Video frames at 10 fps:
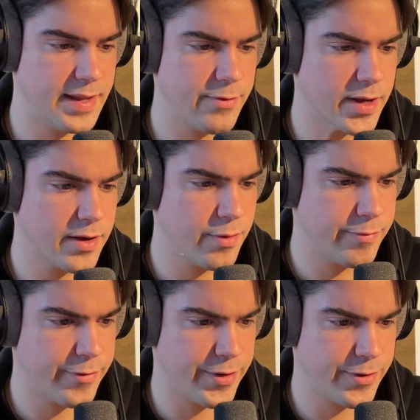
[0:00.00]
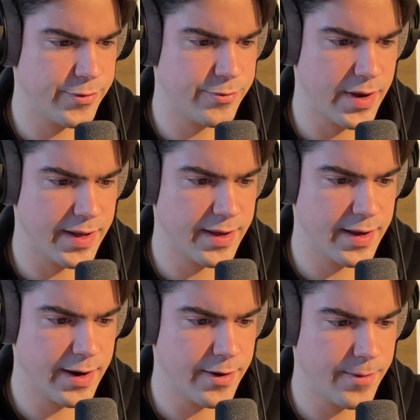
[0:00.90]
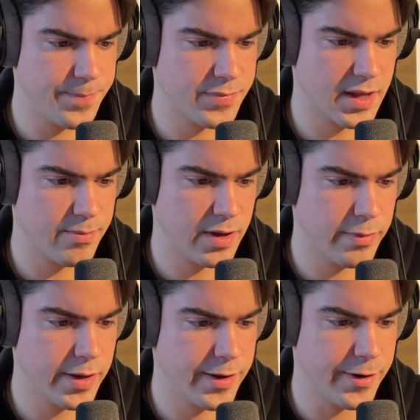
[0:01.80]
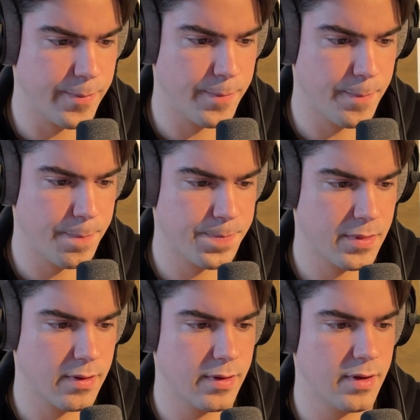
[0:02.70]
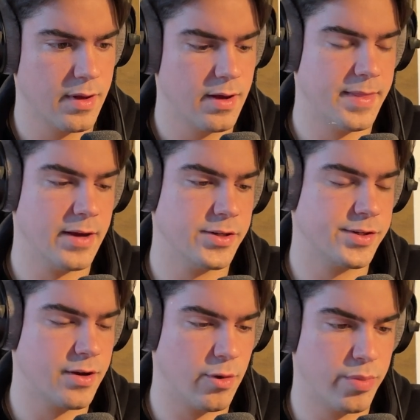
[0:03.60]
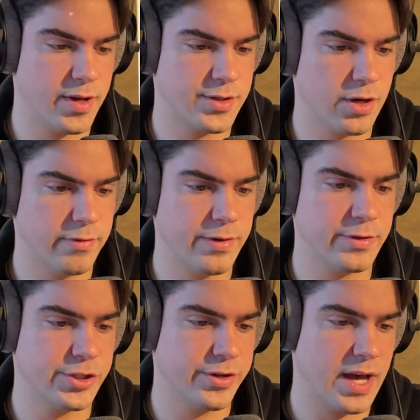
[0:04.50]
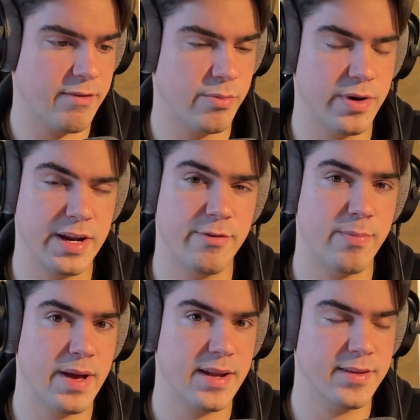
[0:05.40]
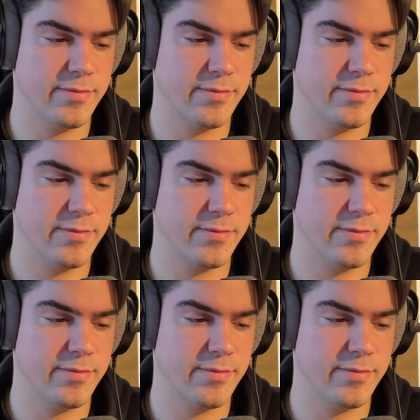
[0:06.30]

Then we can go for a note right here and maybe here. Now just copy this over and we should have a pretty repetitive